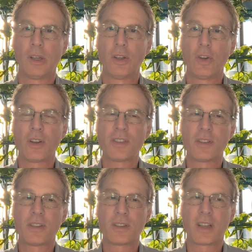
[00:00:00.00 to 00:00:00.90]
The
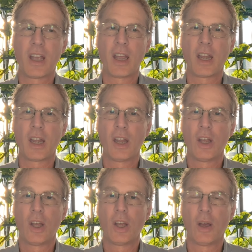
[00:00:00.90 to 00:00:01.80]
narcissist can't
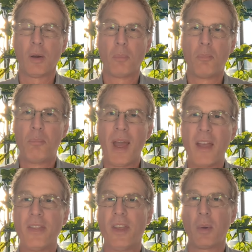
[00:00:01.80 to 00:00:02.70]

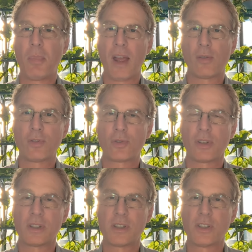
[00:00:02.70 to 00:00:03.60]
bend their
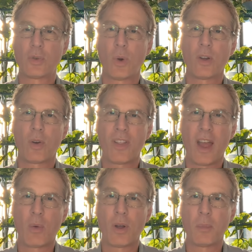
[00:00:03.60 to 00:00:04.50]
boundaries this way or
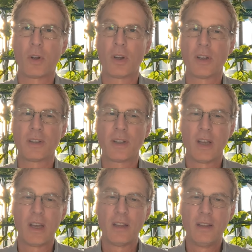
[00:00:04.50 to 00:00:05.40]
that way because
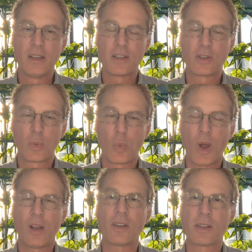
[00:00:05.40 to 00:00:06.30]
this
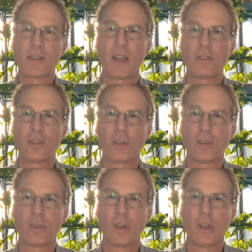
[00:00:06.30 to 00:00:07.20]
well
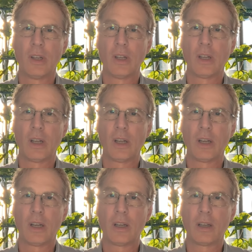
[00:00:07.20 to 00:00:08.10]
centered,
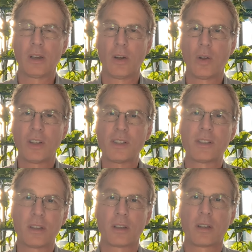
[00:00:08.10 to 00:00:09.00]
uh,
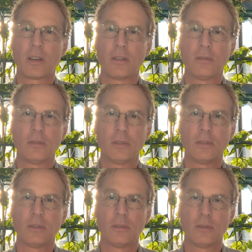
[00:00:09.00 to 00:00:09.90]
holistic uh,
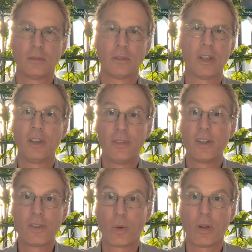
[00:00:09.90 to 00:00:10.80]

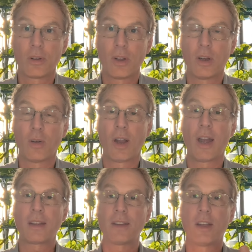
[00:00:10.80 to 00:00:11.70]
individual, you know,
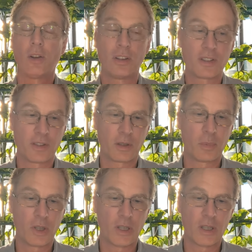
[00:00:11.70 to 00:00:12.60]
and I say holistic
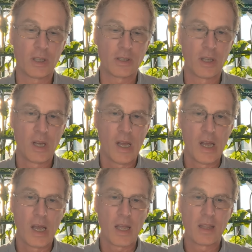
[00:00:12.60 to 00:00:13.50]
because
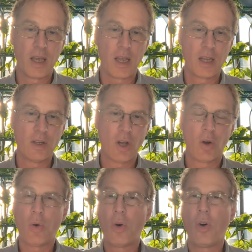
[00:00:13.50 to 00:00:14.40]
they
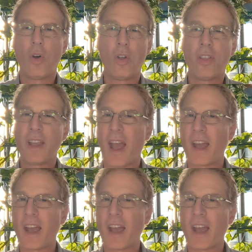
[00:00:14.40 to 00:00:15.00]
know all the